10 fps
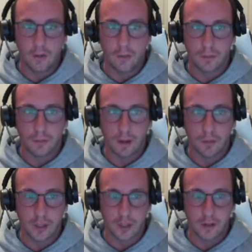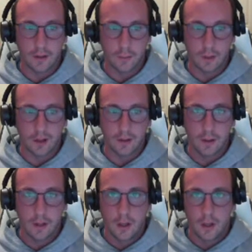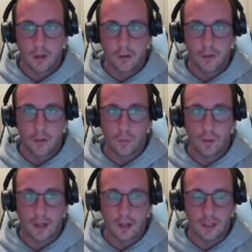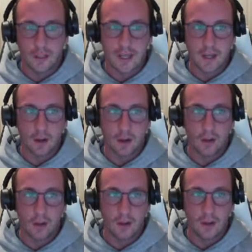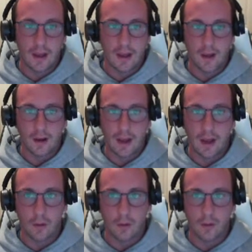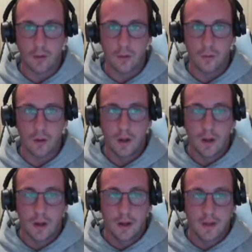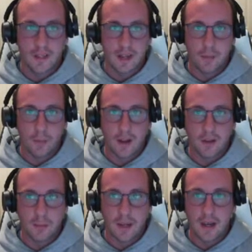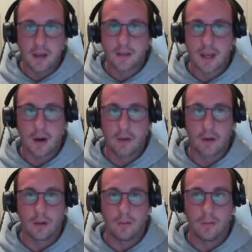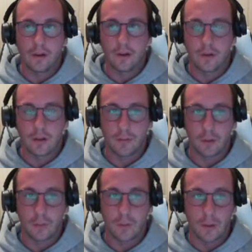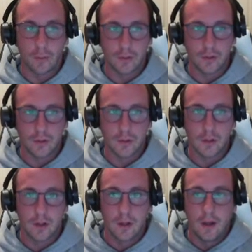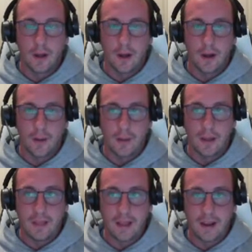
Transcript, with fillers: do with PowerShell as well. So we'll actually take a look at how to set up RestPS, how to configure different routes, and then